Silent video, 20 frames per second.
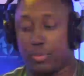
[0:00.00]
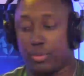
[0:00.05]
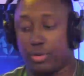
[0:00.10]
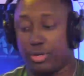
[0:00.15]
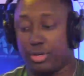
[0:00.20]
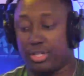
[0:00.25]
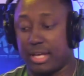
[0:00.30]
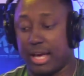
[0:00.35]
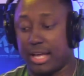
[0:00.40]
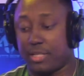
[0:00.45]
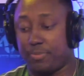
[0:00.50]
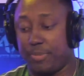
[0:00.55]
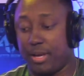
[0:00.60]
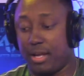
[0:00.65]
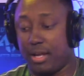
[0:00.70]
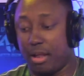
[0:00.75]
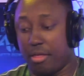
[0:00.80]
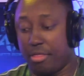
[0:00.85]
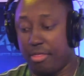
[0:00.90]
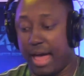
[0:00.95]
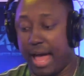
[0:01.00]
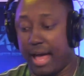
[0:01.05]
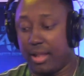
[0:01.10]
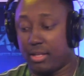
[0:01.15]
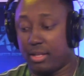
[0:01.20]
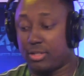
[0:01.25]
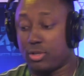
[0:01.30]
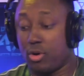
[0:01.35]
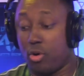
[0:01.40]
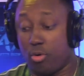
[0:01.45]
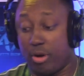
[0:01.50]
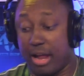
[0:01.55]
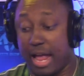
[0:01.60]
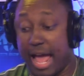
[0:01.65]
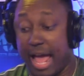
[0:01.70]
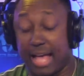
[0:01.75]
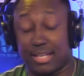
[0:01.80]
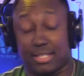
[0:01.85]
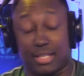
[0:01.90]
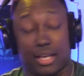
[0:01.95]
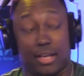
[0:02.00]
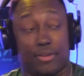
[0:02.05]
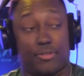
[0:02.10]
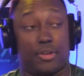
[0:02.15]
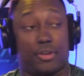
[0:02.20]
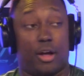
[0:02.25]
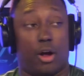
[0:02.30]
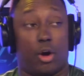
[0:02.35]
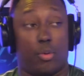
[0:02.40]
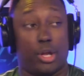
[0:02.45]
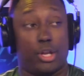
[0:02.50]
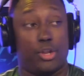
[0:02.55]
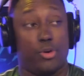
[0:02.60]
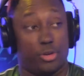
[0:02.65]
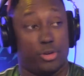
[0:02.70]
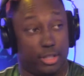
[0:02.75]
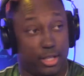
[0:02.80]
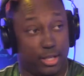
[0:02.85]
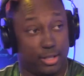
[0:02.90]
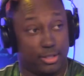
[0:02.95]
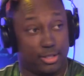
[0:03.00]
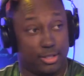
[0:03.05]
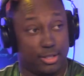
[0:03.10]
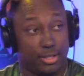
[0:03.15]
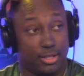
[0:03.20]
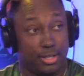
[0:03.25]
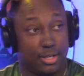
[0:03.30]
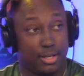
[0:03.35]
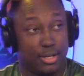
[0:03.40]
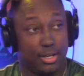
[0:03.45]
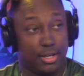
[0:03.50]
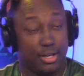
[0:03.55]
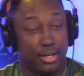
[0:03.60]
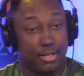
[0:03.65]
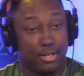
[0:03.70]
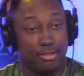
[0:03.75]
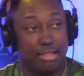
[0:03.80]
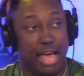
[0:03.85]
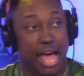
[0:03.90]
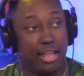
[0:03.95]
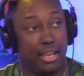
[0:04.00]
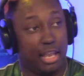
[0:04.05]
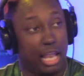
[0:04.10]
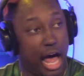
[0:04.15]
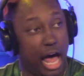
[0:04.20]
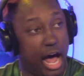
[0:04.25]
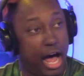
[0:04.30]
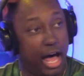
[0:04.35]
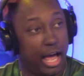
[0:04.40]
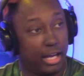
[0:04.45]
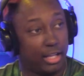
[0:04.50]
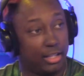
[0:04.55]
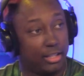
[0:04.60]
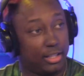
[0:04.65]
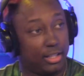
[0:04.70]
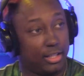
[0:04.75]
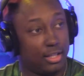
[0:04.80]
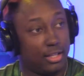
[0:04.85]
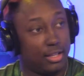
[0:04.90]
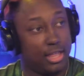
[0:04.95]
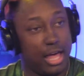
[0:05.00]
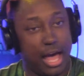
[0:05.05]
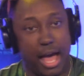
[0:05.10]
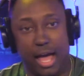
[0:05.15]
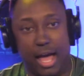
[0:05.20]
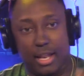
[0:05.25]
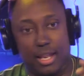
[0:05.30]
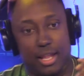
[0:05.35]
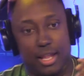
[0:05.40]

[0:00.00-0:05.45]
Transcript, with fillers: you're saying, speaking of that, Corey asked, are we doing this? That line, the